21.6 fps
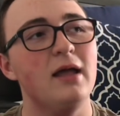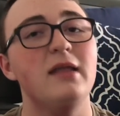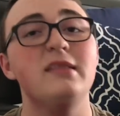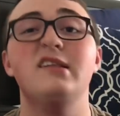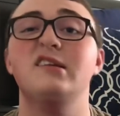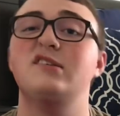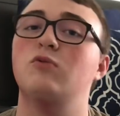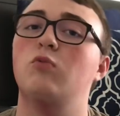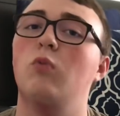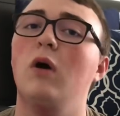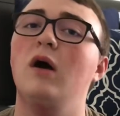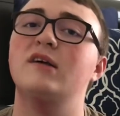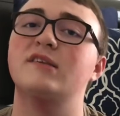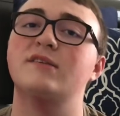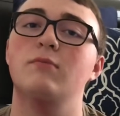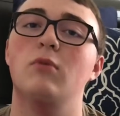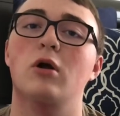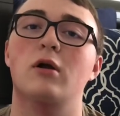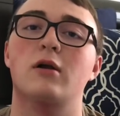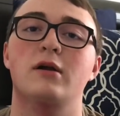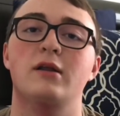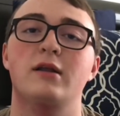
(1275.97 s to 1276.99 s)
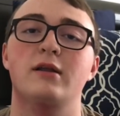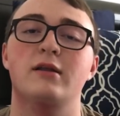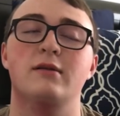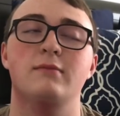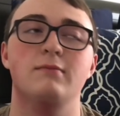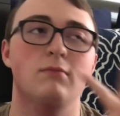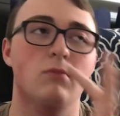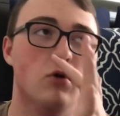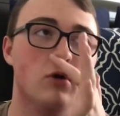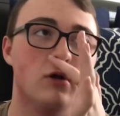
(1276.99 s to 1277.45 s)
this was marketed
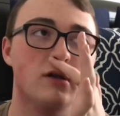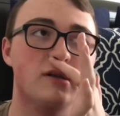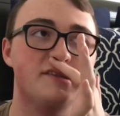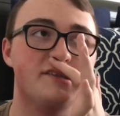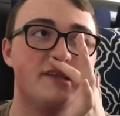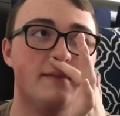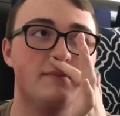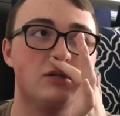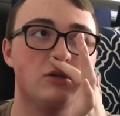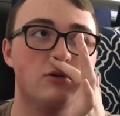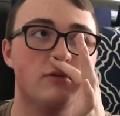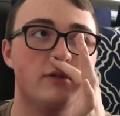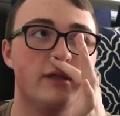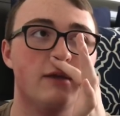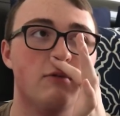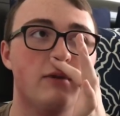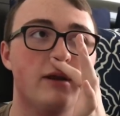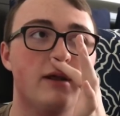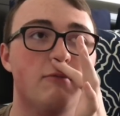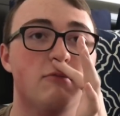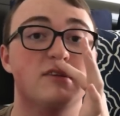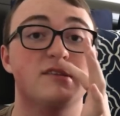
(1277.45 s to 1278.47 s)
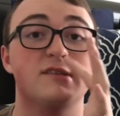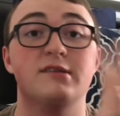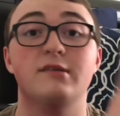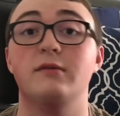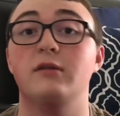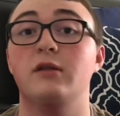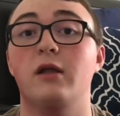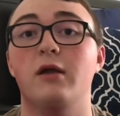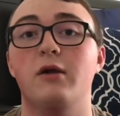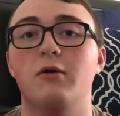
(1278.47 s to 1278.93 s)
more conceptually when it was
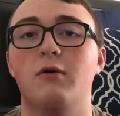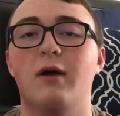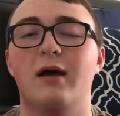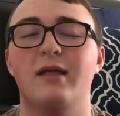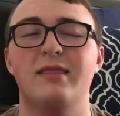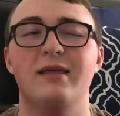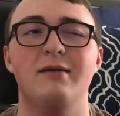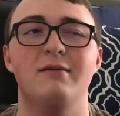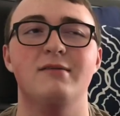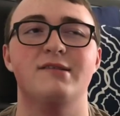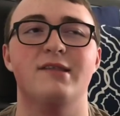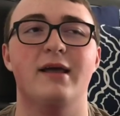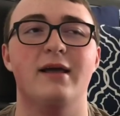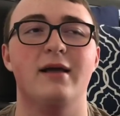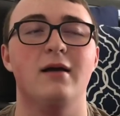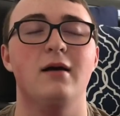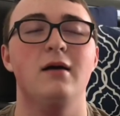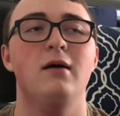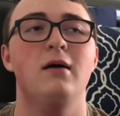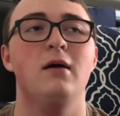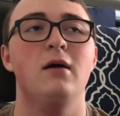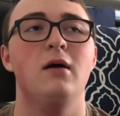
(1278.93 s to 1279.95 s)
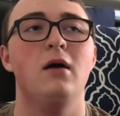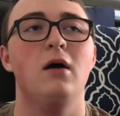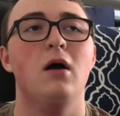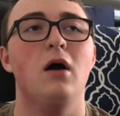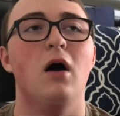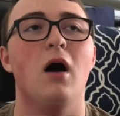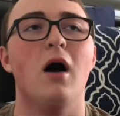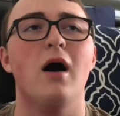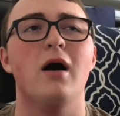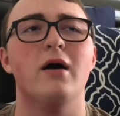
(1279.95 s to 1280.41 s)
new. I think it was like
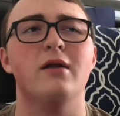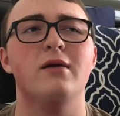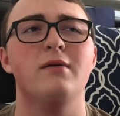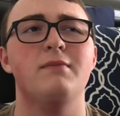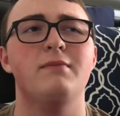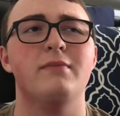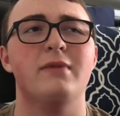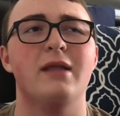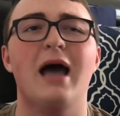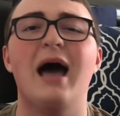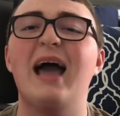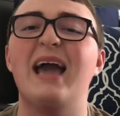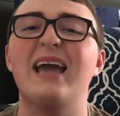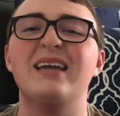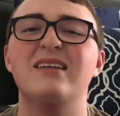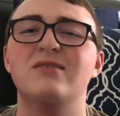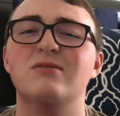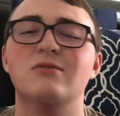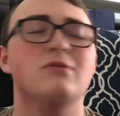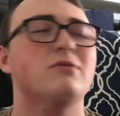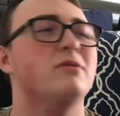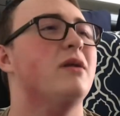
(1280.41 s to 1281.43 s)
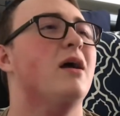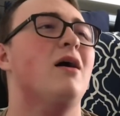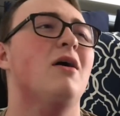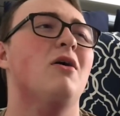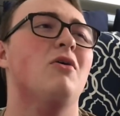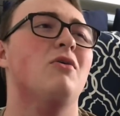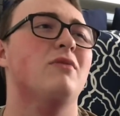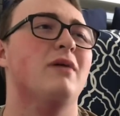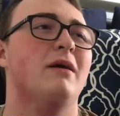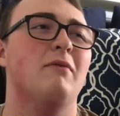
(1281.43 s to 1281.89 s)
Autumn Night.
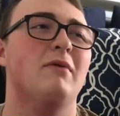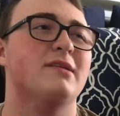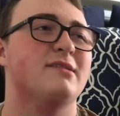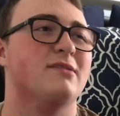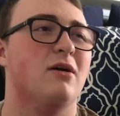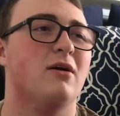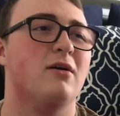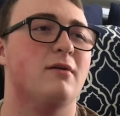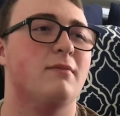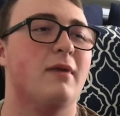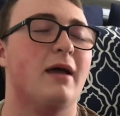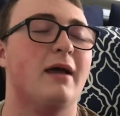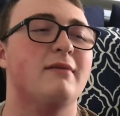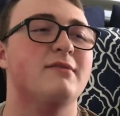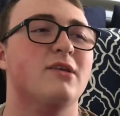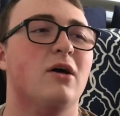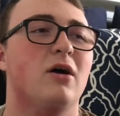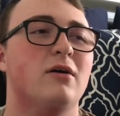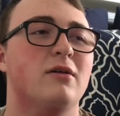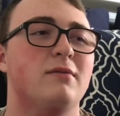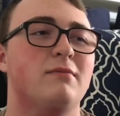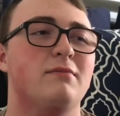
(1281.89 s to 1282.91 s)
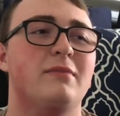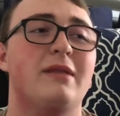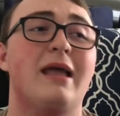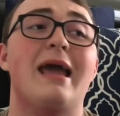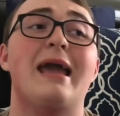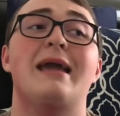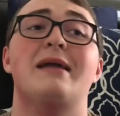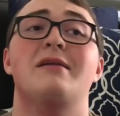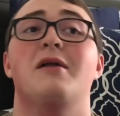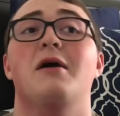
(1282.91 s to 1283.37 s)
No, it wasn't Autumn Night. It was Autumn
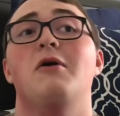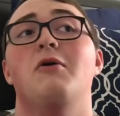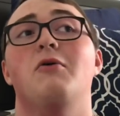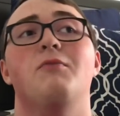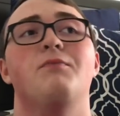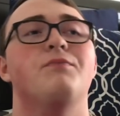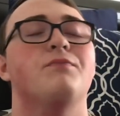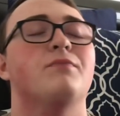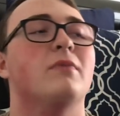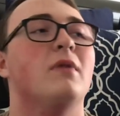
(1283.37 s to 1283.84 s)
Day. No.